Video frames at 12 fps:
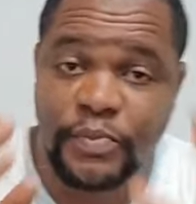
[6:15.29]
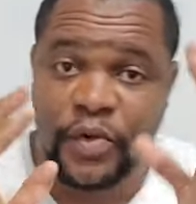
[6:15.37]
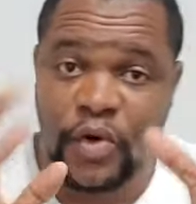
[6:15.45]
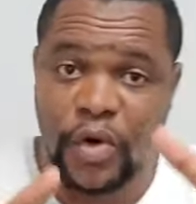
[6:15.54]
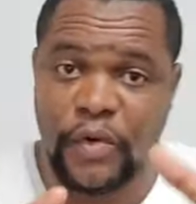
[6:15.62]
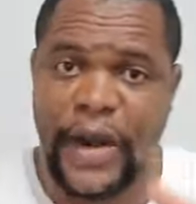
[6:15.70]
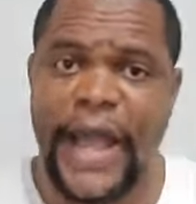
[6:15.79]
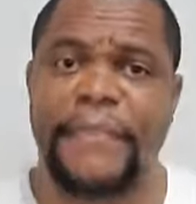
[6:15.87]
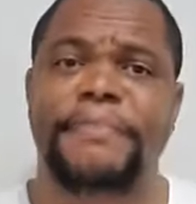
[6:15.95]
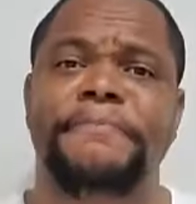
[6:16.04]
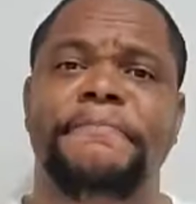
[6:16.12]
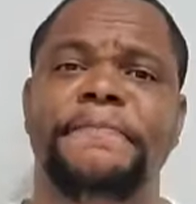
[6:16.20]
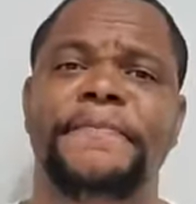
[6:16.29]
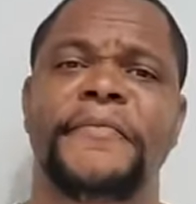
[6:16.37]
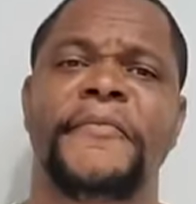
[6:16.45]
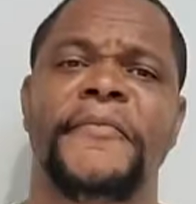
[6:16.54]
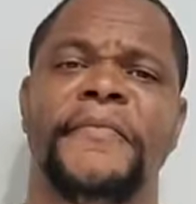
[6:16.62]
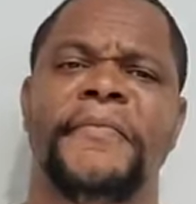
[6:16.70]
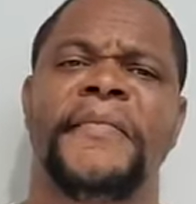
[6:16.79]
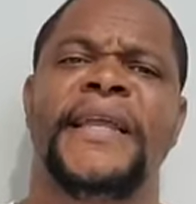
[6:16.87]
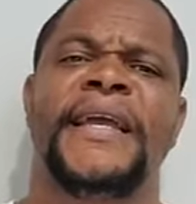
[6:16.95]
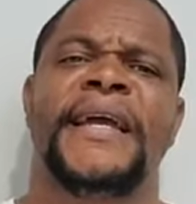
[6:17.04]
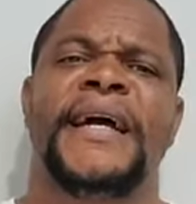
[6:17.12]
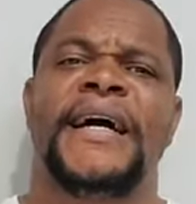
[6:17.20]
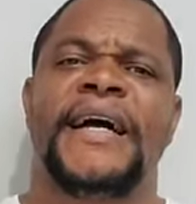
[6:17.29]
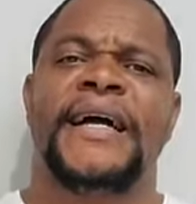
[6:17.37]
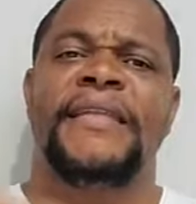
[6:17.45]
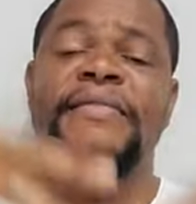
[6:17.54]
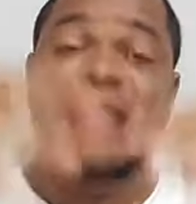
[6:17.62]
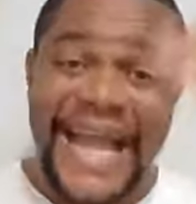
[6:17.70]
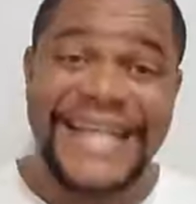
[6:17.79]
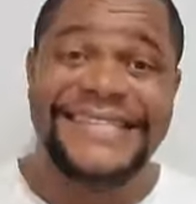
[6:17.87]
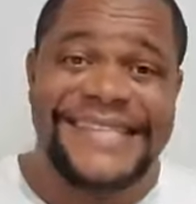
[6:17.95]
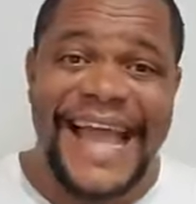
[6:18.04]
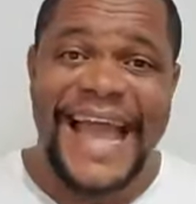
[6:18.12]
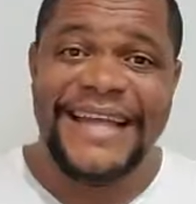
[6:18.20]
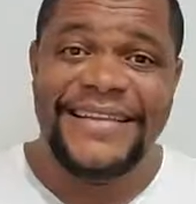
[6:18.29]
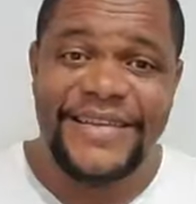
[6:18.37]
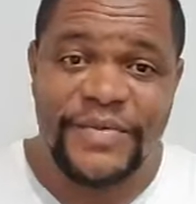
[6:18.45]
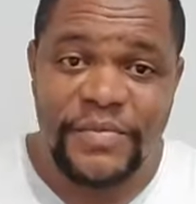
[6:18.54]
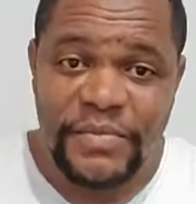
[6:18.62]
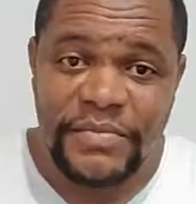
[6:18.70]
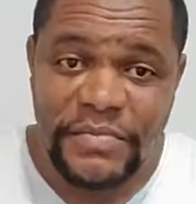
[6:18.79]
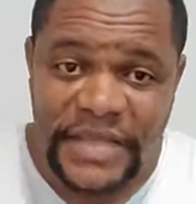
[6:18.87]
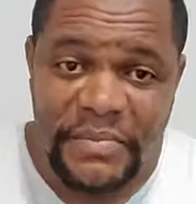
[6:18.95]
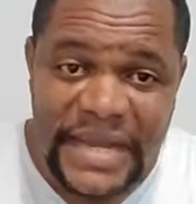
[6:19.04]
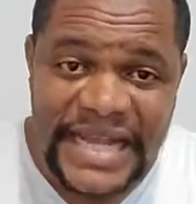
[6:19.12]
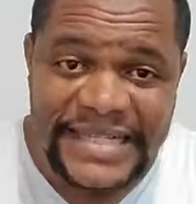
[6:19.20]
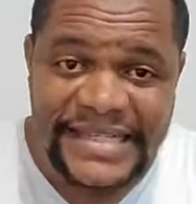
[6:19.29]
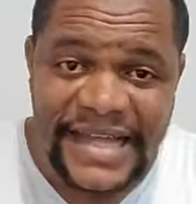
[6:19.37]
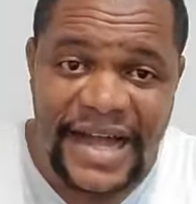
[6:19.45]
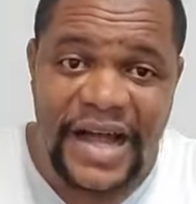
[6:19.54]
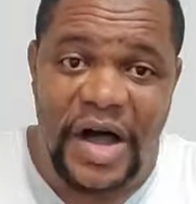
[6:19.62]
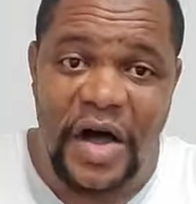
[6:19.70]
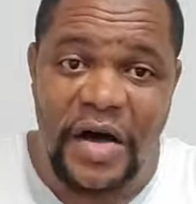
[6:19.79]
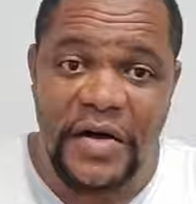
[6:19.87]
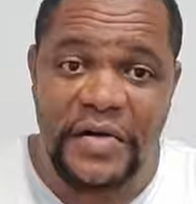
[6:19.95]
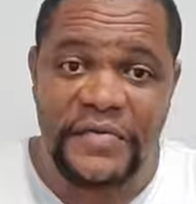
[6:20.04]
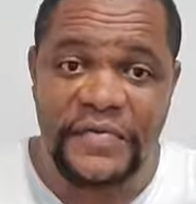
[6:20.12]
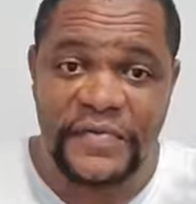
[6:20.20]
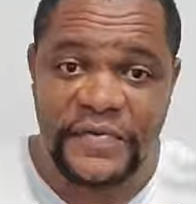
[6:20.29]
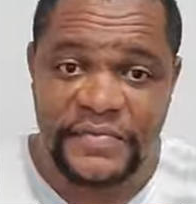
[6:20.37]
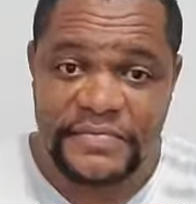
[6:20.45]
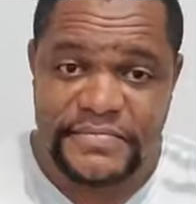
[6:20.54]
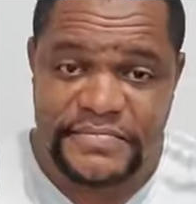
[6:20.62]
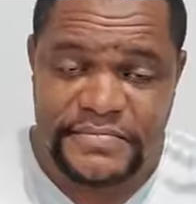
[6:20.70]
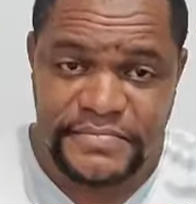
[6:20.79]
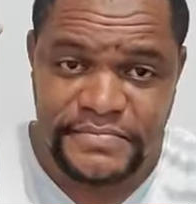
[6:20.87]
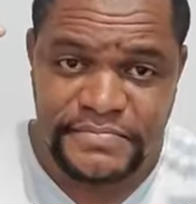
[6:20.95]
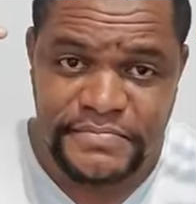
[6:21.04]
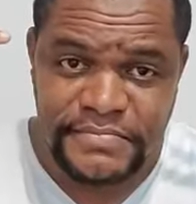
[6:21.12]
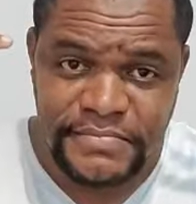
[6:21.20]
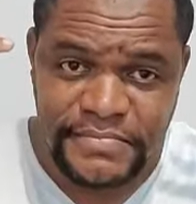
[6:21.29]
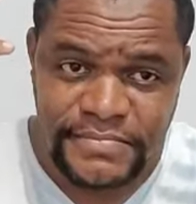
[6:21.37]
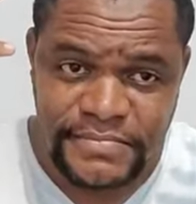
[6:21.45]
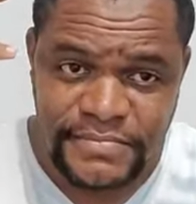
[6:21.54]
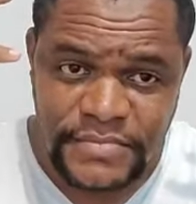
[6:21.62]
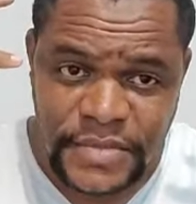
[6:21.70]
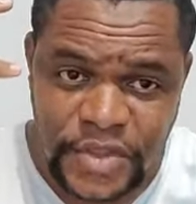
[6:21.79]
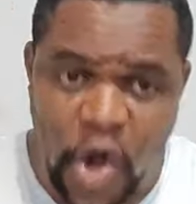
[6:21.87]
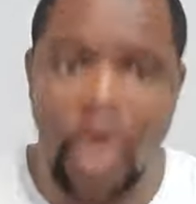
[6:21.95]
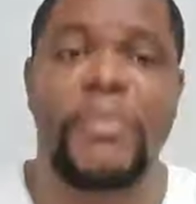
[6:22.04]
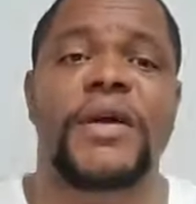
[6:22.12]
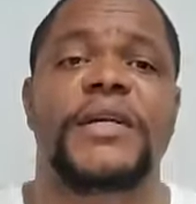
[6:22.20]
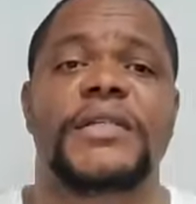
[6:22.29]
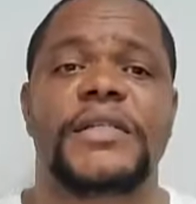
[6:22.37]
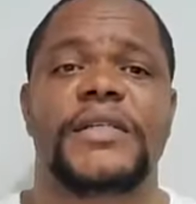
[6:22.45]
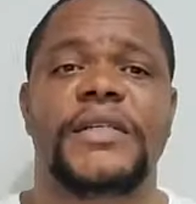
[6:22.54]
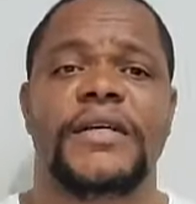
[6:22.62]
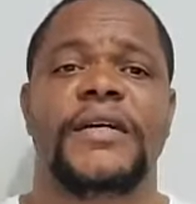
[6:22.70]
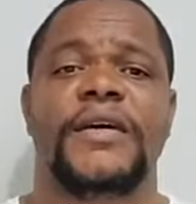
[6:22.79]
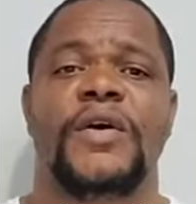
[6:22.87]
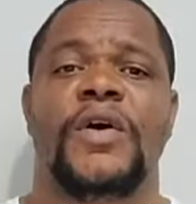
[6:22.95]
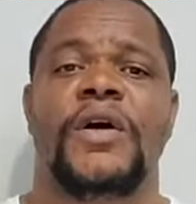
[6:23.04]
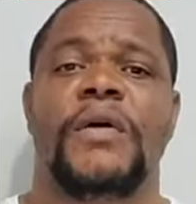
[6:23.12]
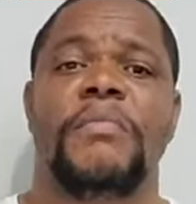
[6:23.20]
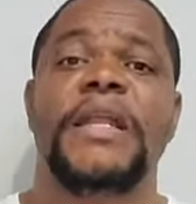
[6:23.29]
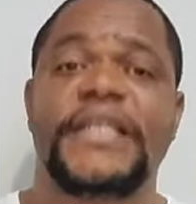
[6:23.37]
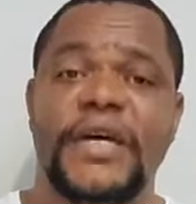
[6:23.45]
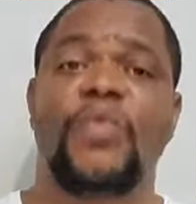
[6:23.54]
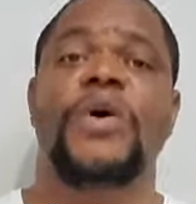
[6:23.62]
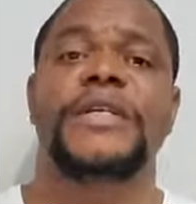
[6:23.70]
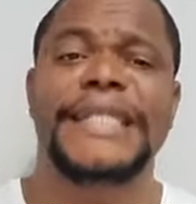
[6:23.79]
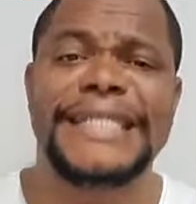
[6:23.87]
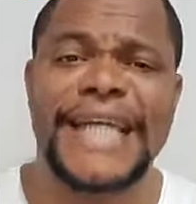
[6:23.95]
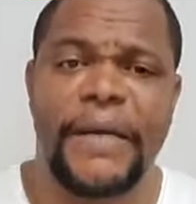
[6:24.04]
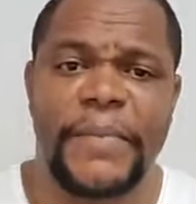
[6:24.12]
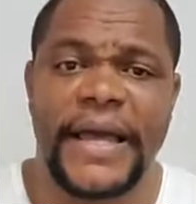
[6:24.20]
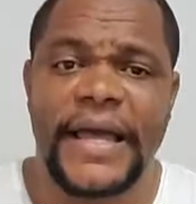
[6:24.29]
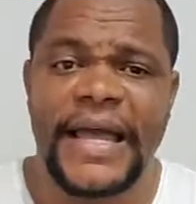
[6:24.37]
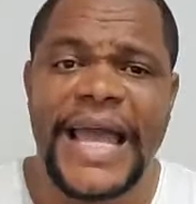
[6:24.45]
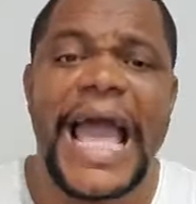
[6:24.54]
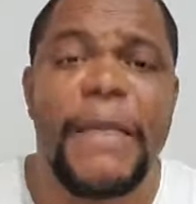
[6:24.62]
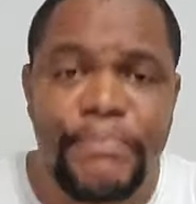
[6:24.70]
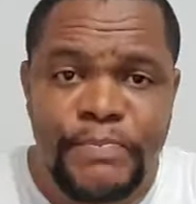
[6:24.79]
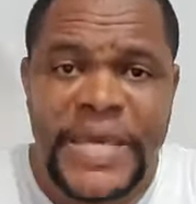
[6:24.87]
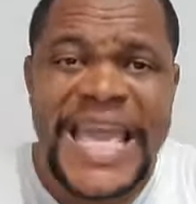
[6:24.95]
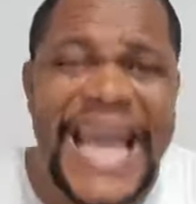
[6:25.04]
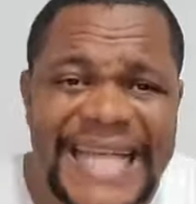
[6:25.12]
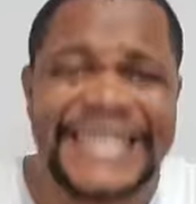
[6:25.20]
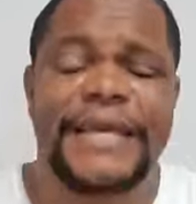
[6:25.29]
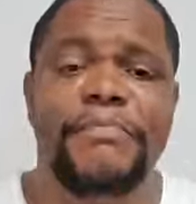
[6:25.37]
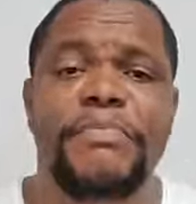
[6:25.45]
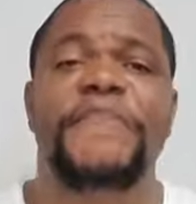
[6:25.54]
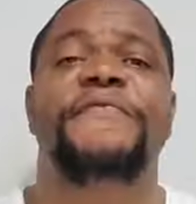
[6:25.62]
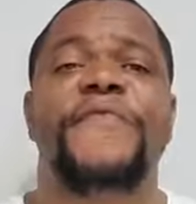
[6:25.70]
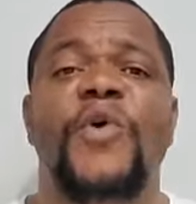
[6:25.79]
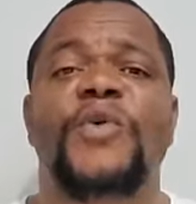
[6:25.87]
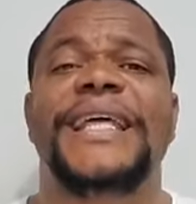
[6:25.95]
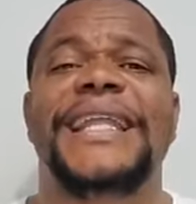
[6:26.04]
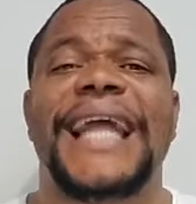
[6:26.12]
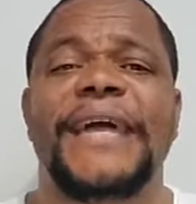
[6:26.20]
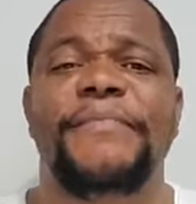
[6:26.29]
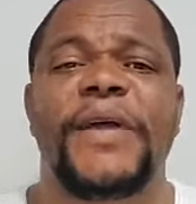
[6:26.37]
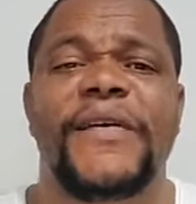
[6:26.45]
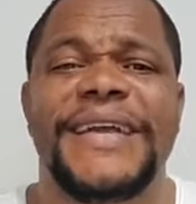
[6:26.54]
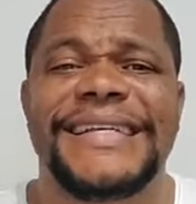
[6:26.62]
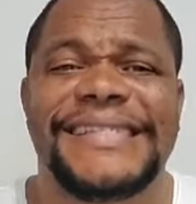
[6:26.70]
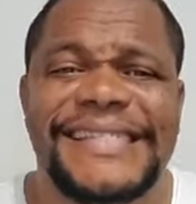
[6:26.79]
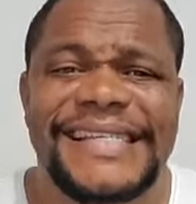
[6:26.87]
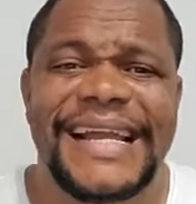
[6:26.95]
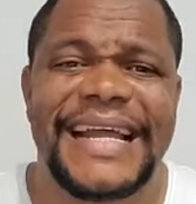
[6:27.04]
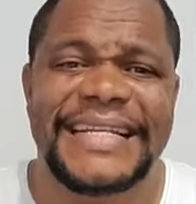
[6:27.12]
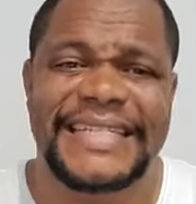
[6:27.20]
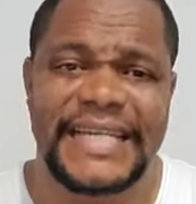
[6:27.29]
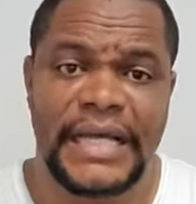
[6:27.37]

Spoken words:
Program, they said the Minister of Commerce, Minister Wilson Tappe, appeared before the Liberian Senate